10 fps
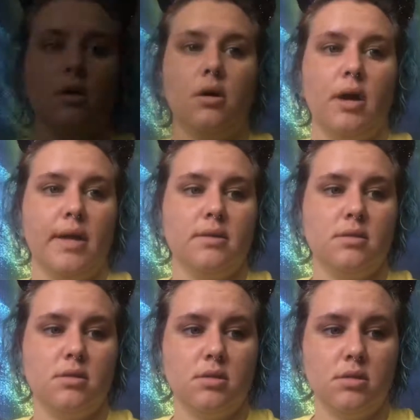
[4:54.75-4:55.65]
Alright,
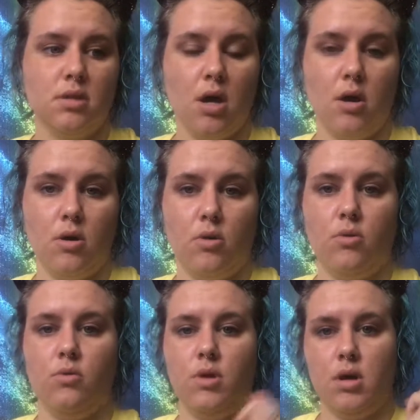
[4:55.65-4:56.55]

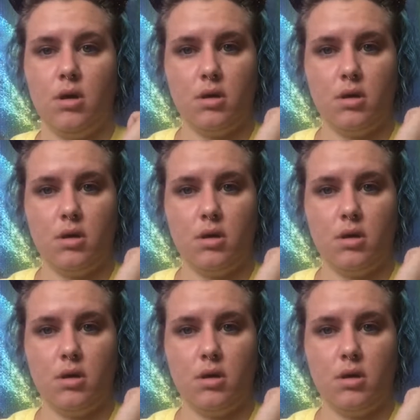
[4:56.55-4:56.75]
so